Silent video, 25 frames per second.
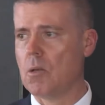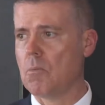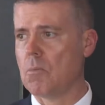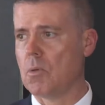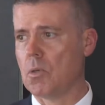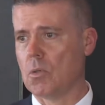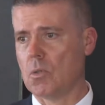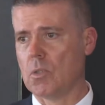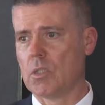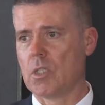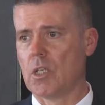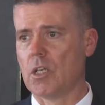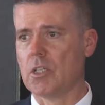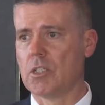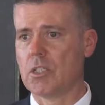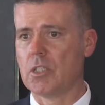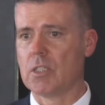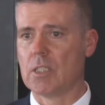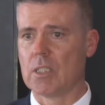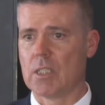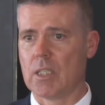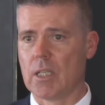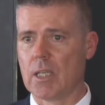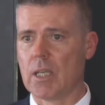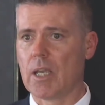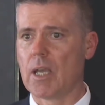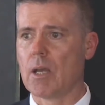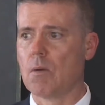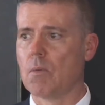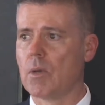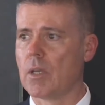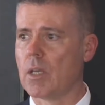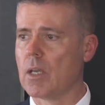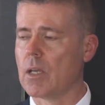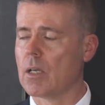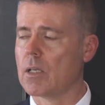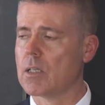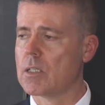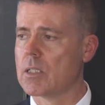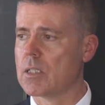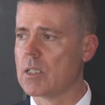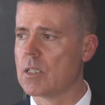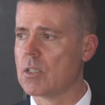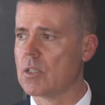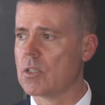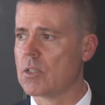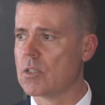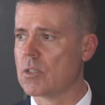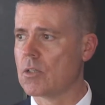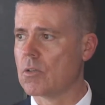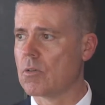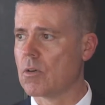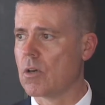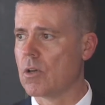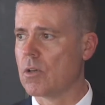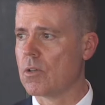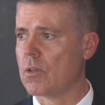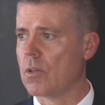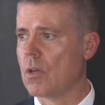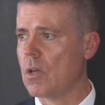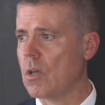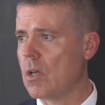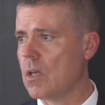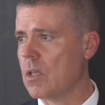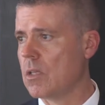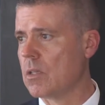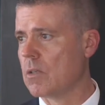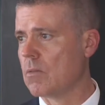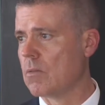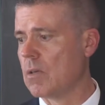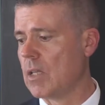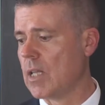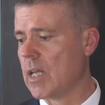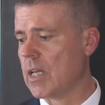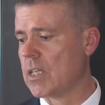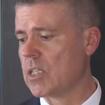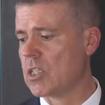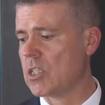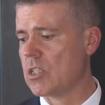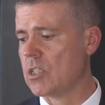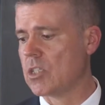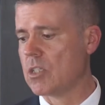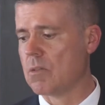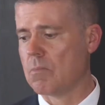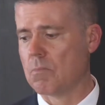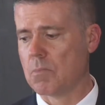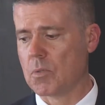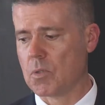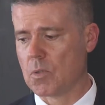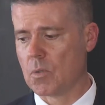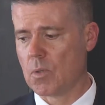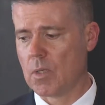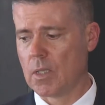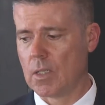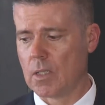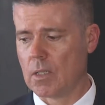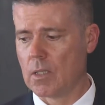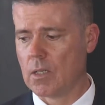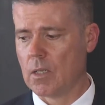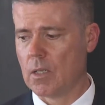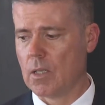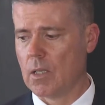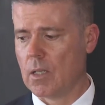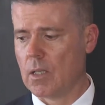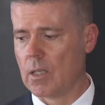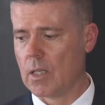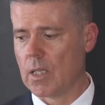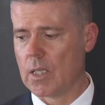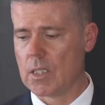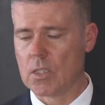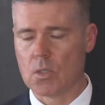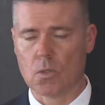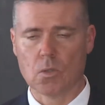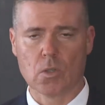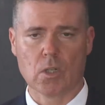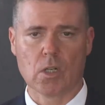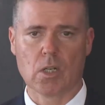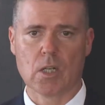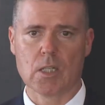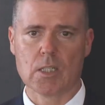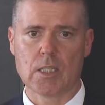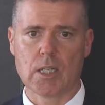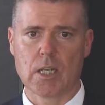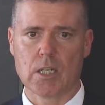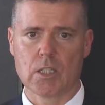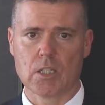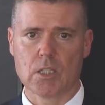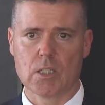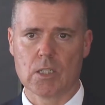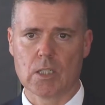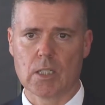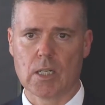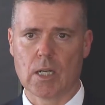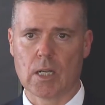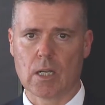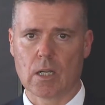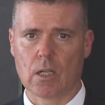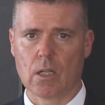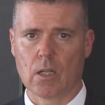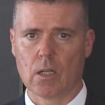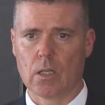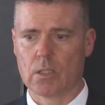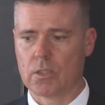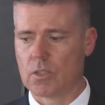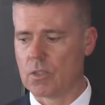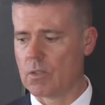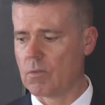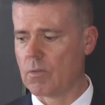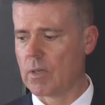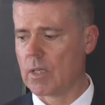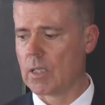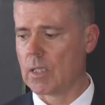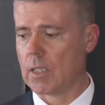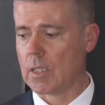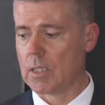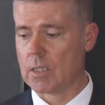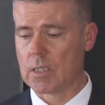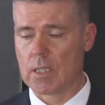but also to see how we can continue to grow the relationship between these organisations and our clients directly.